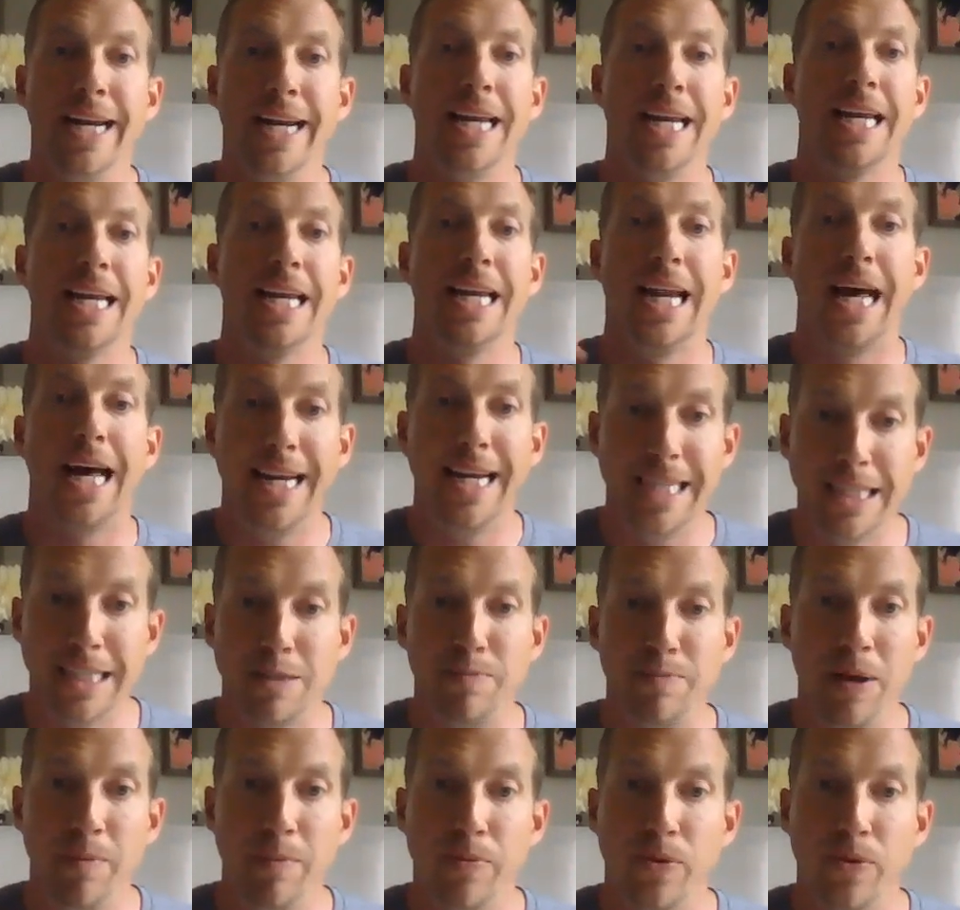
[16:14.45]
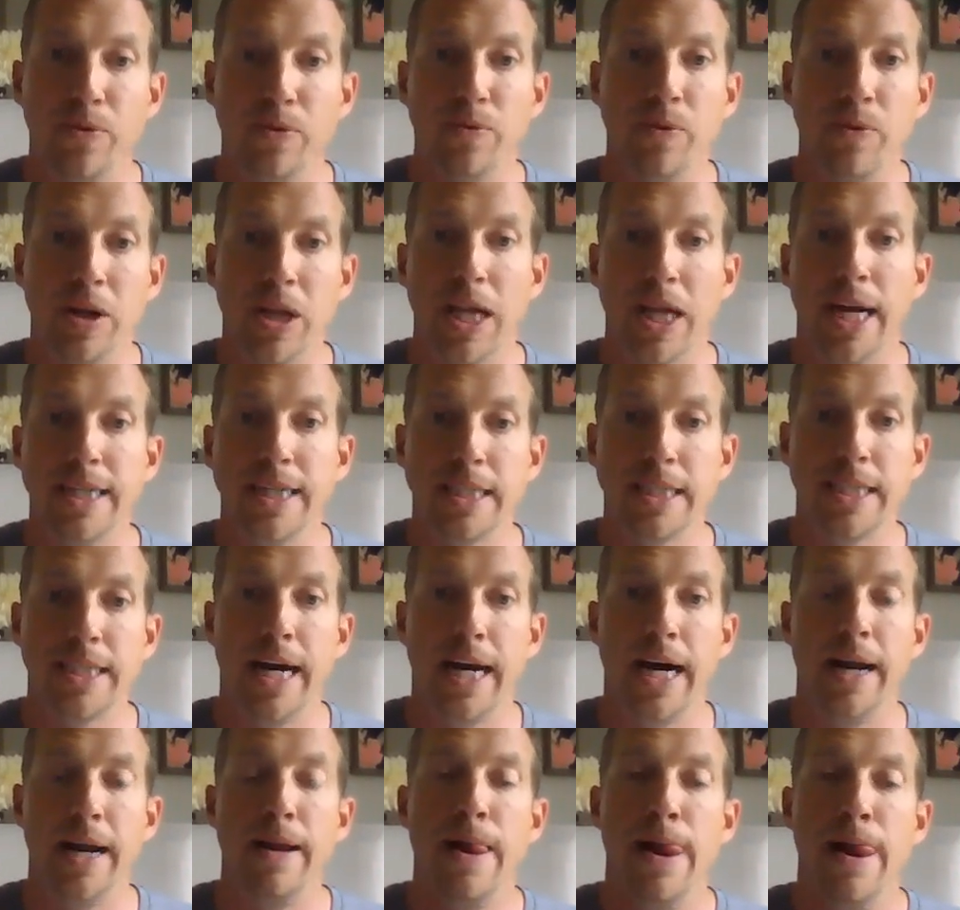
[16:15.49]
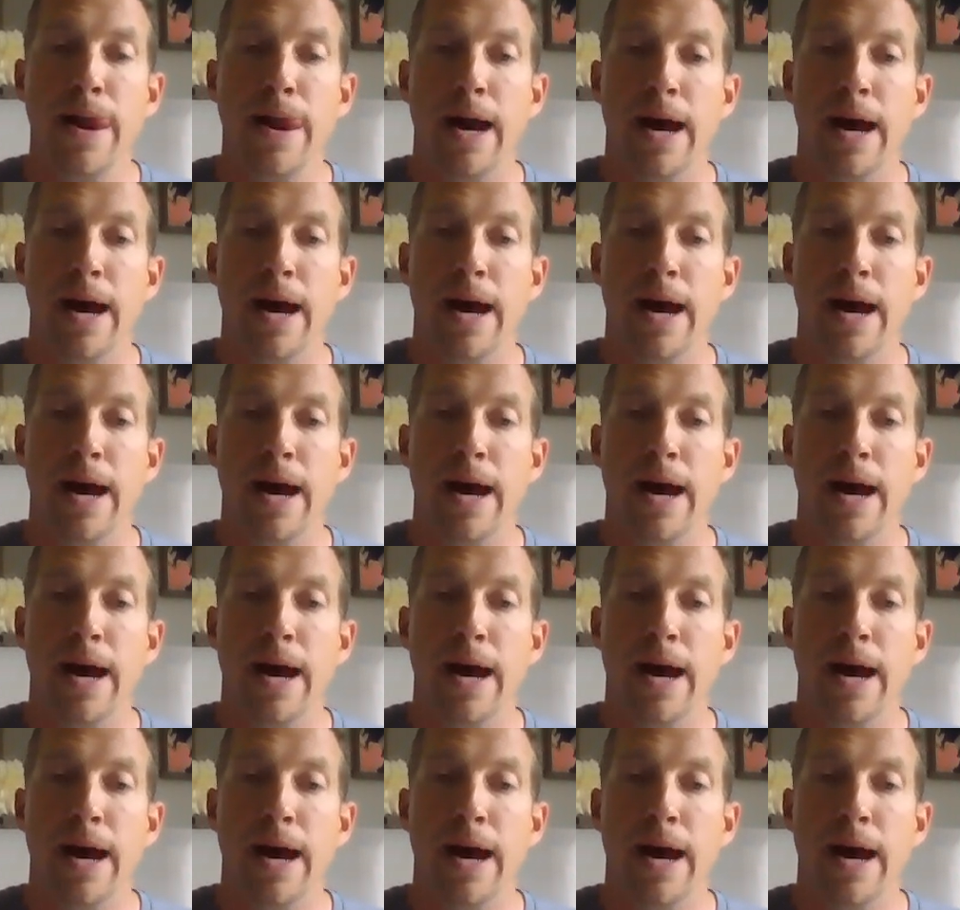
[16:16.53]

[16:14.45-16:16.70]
enlightens people to realize that